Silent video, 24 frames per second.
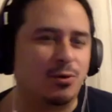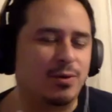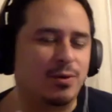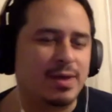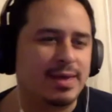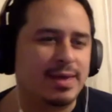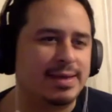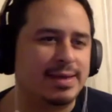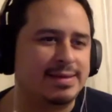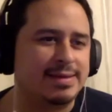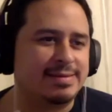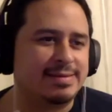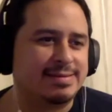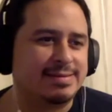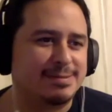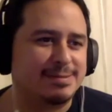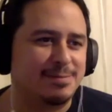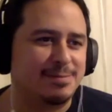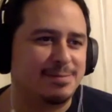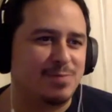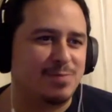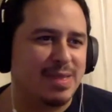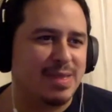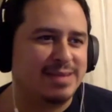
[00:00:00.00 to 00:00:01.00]
is
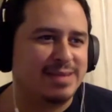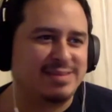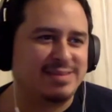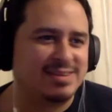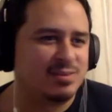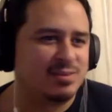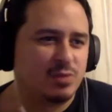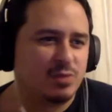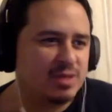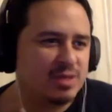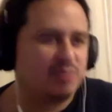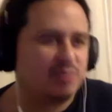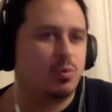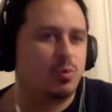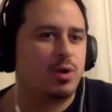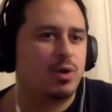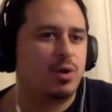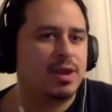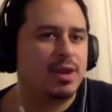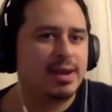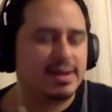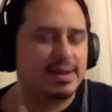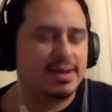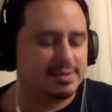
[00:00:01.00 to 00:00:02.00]
just it's
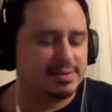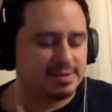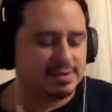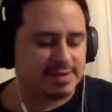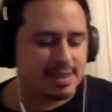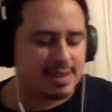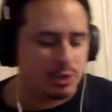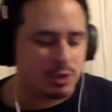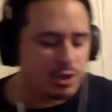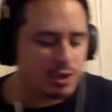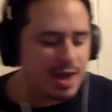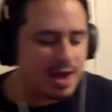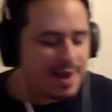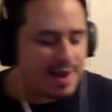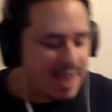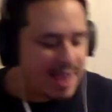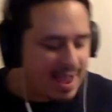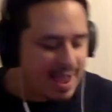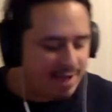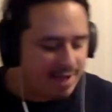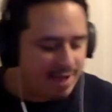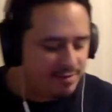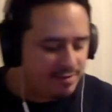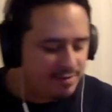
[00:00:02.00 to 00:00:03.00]
what it is. It's like you gotta
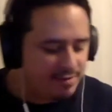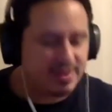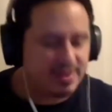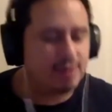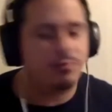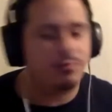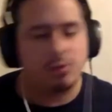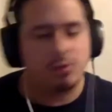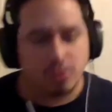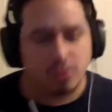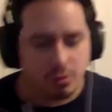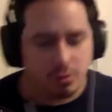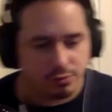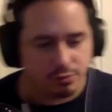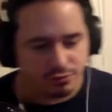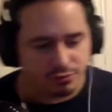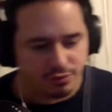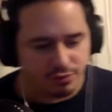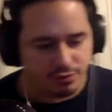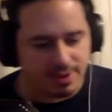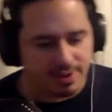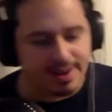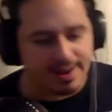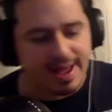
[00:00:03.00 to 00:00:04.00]
have it's like a roller coaster.
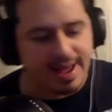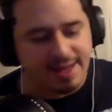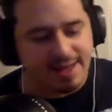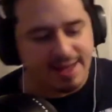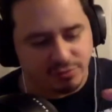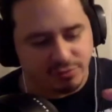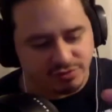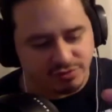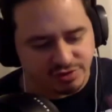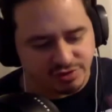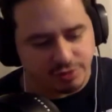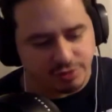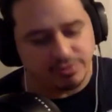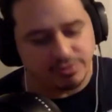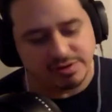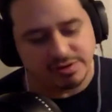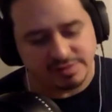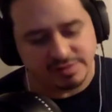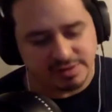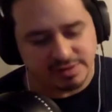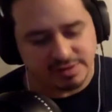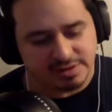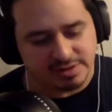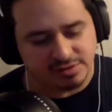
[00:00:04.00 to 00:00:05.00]
You gotta have your
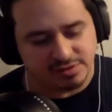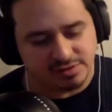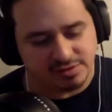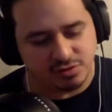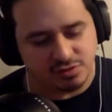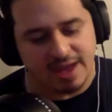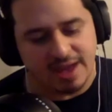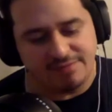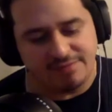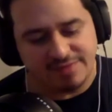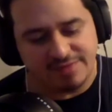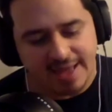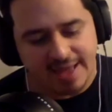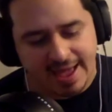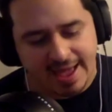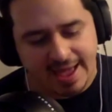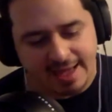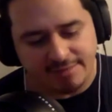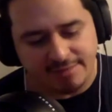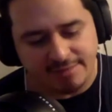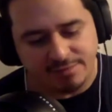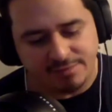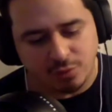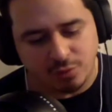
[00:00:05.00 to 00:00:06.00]
seriousness, you have to
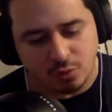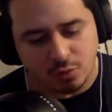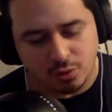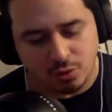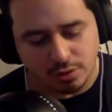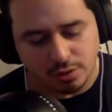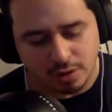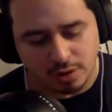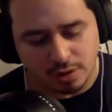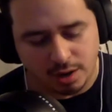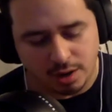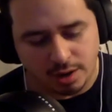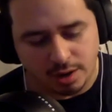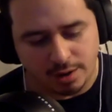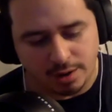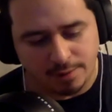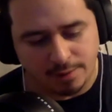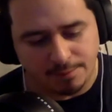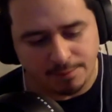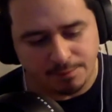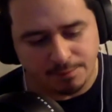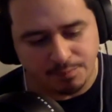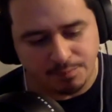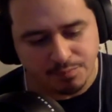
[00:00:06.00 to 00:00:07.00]
have your
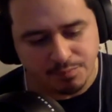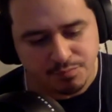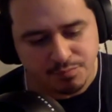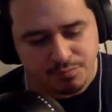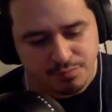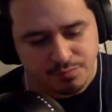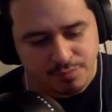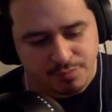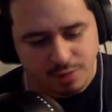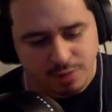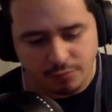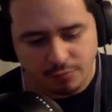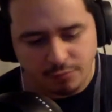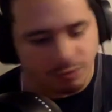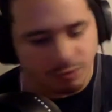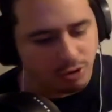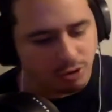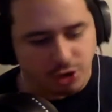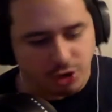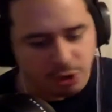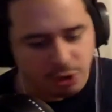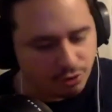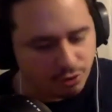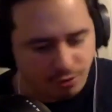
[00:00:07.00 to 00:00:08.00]

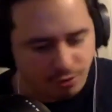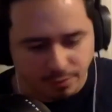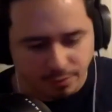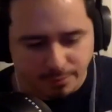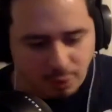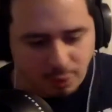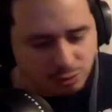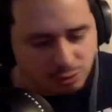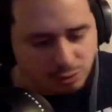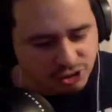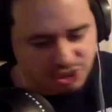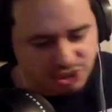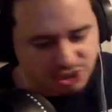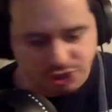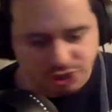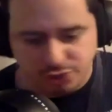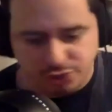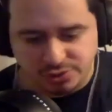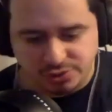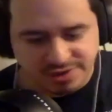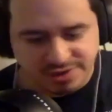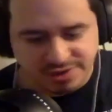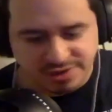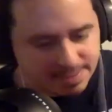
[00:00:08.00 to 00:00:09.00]
your emotion,
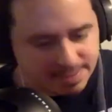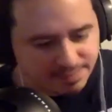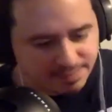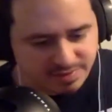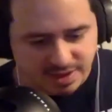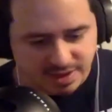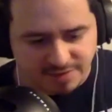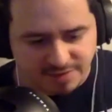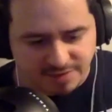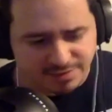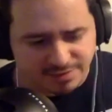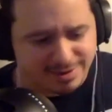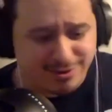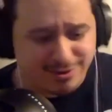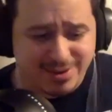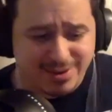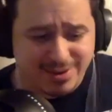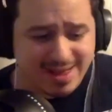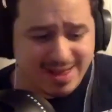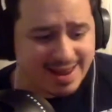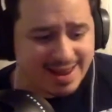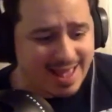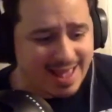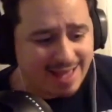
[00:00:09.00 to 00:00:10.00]
your deep stuff, and then you
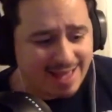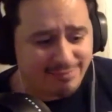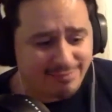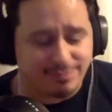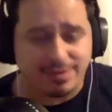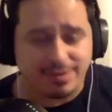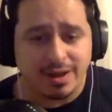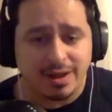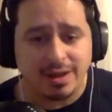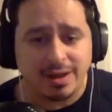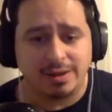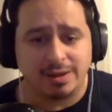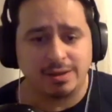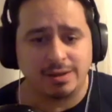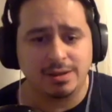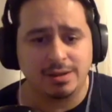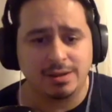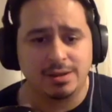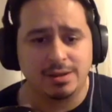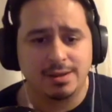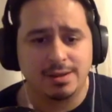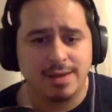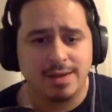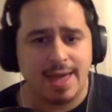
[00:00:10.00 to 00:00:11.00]
gotta have fun.
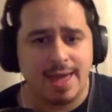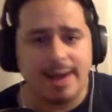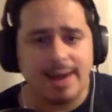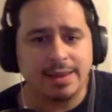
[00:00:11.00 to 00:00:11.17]
And in the